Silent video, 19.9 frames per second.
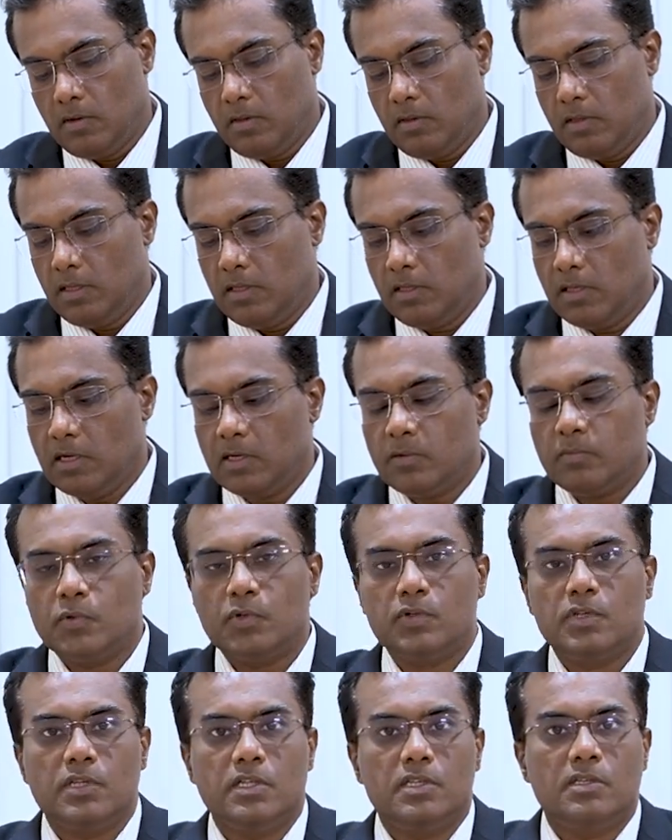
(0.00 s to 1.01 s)
The third
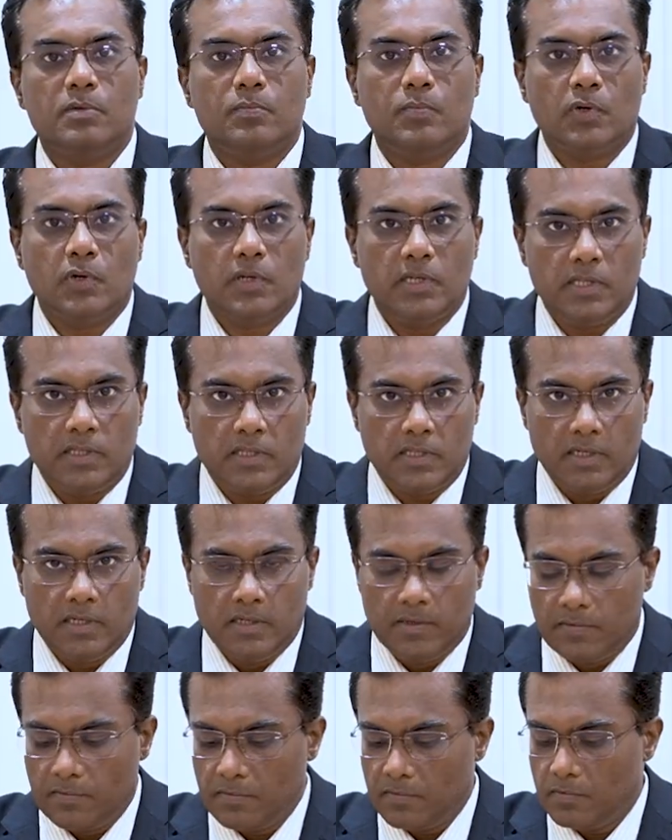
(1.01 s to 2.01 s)
portion is the
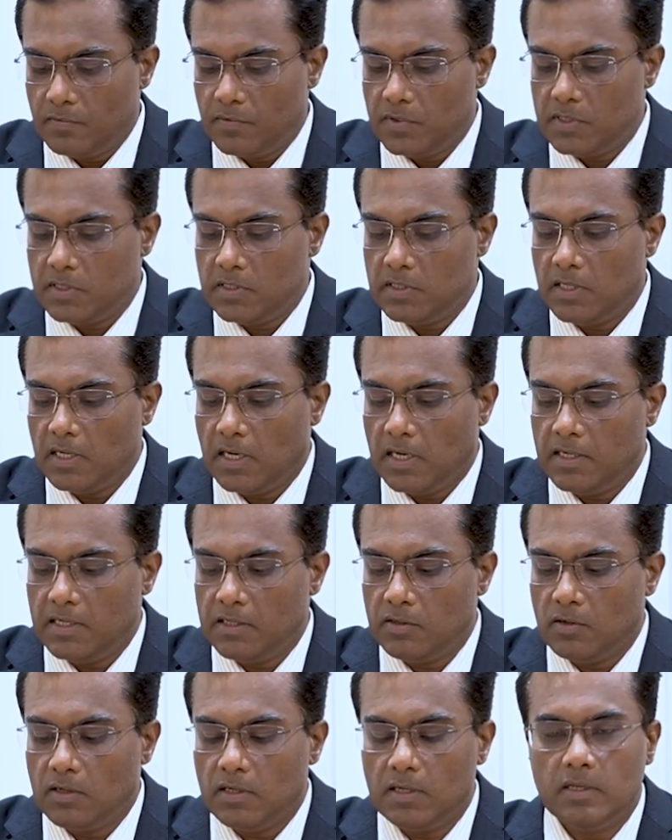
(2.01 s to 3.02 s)
polyethylene, which is the
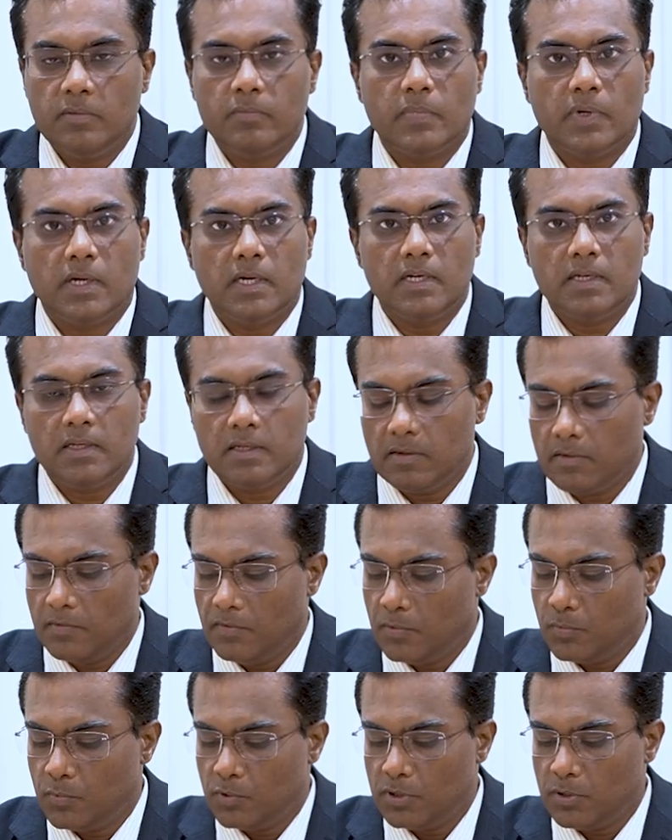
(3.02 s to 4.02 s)
articulating part.
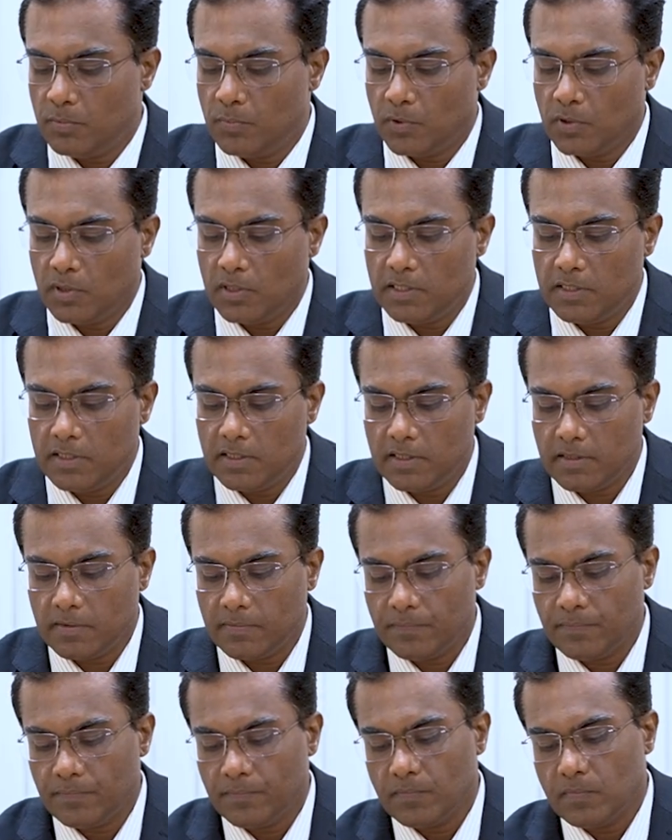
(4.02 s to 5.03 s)
We put the poly here
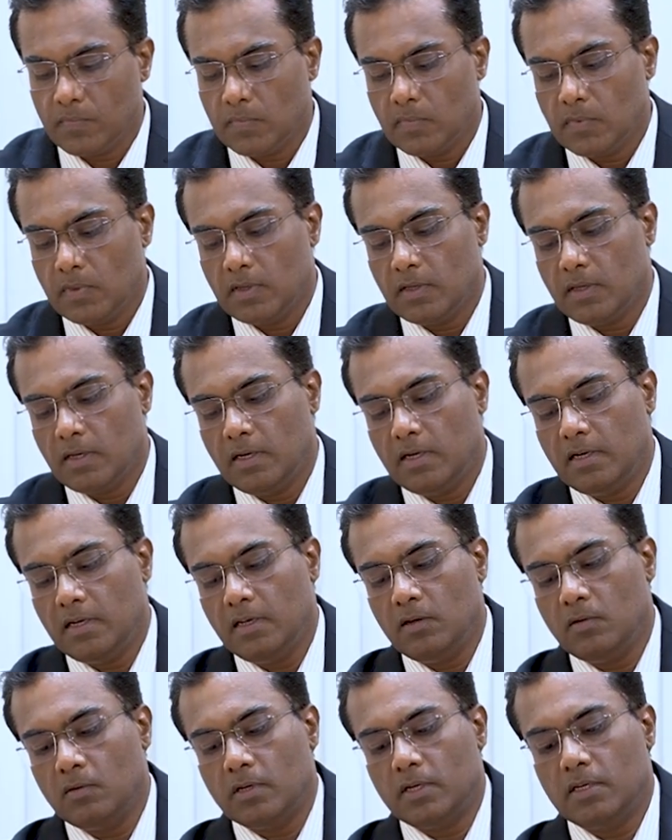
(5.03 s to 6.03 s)
and
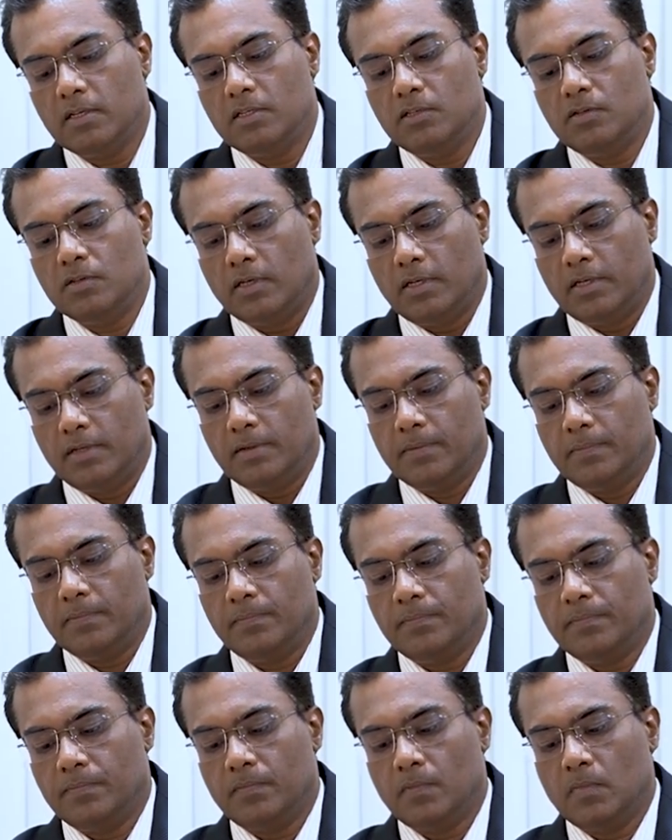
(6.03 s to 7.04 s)
we locate the joint.
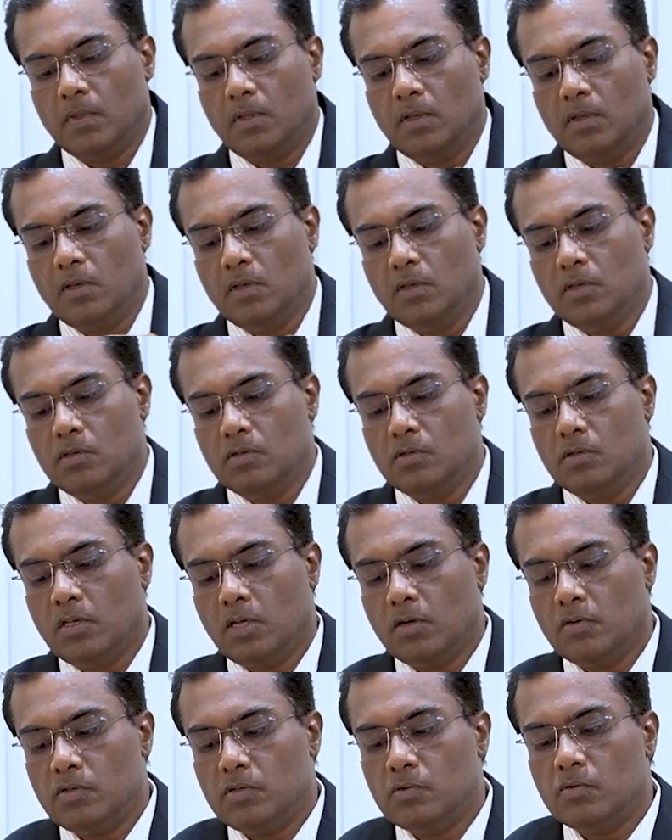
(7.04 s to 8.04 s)
So
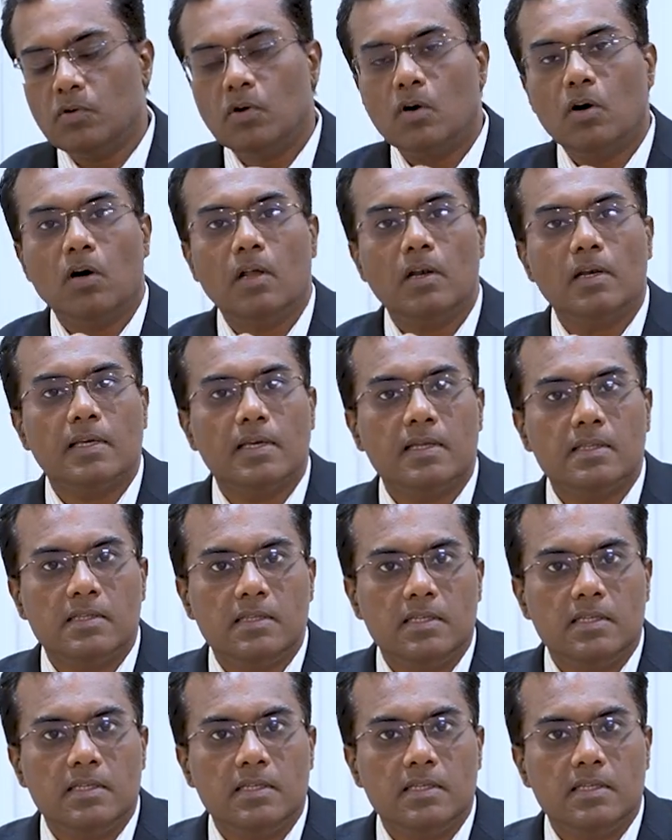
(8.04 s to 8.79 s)
now you all can